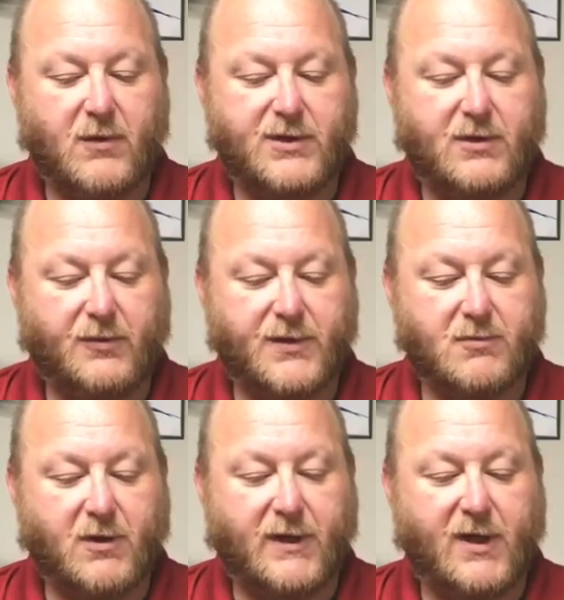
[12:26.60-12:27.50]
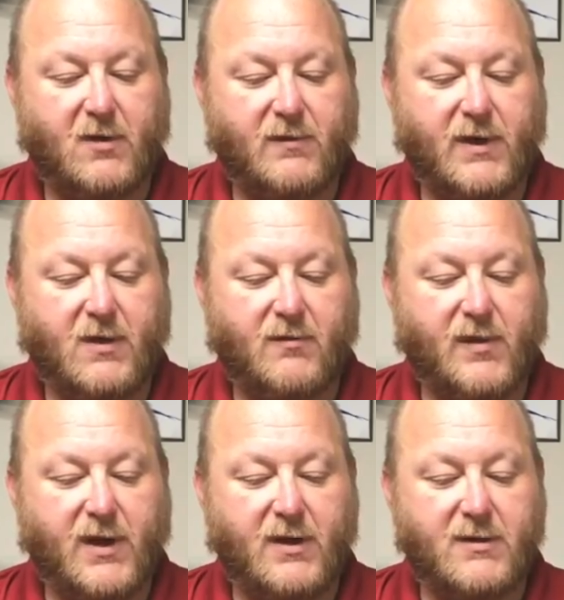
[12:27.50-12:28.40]
which Colt has worked on over the
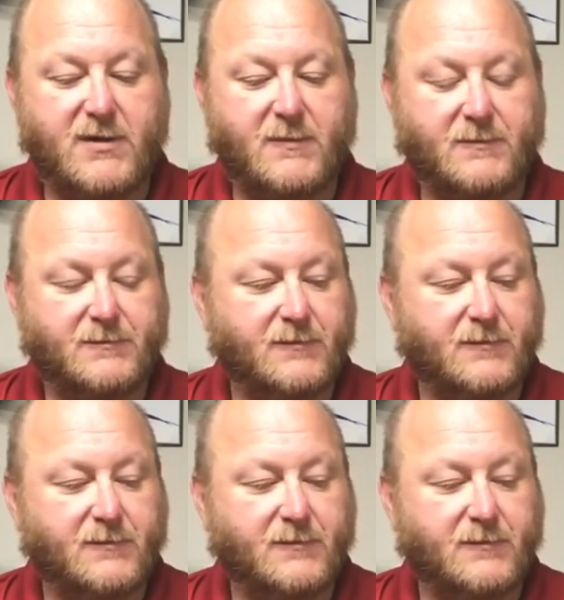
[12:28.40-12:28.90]
years.